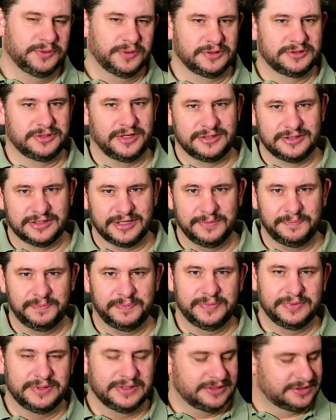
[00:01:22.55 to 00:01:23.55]
You can just skip
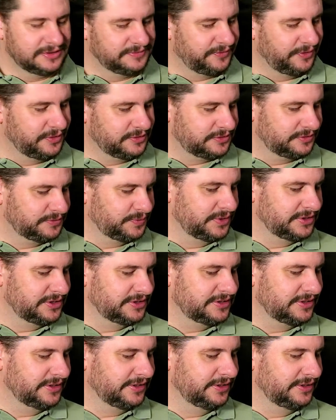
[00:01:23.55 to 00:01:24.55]
these first 20
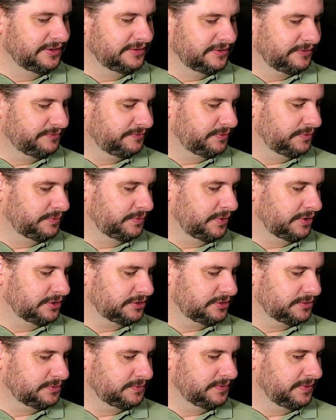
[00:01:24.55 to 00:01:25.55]
CDs if you
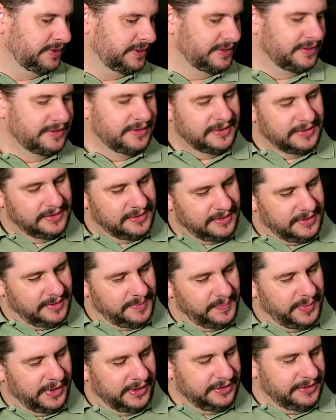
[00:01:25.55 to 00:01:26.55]
want to.
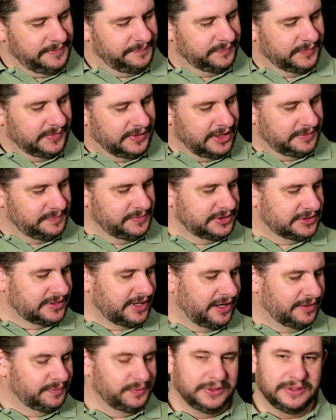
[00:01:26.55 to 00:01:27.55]
But let me
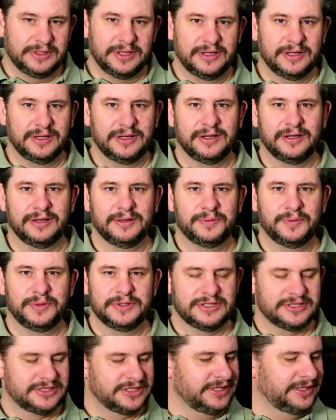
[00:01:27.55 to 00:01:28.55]
start with the
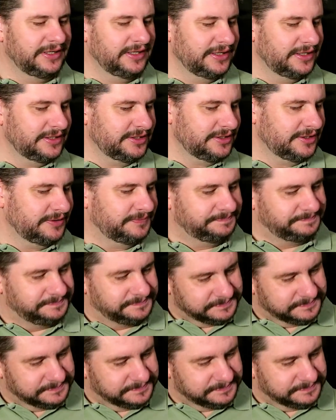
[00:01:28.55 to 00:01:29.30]
with the CDs.